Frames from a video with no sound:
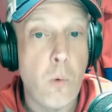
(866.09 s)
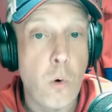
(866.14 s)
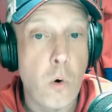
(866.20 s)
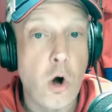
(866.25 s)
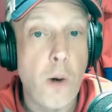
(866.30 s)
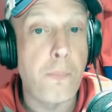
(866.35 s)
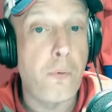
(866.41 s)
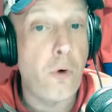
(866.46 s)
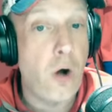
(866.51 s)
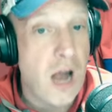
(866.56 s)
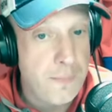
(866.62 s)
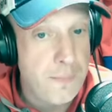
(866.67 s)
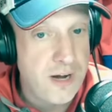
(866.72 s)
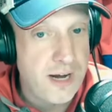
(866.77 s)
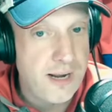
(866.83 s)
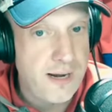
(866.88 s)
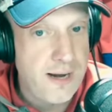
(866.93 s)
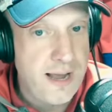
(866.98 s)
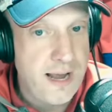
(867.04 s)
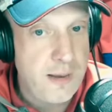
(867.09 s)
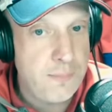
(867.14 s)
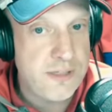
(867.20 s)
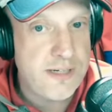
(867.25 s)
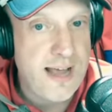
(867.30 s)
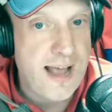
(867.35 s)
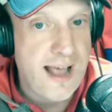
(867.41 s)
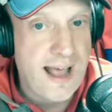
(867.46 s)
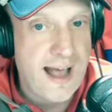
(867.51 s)
more prominent
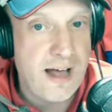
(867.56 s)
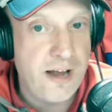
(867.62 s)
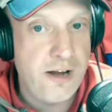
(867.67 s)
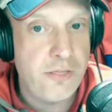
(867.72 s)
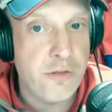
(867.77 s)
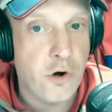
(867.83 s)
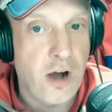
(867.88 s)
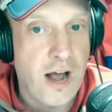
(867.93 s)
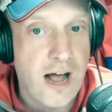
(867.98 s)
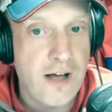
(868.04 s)
names to add their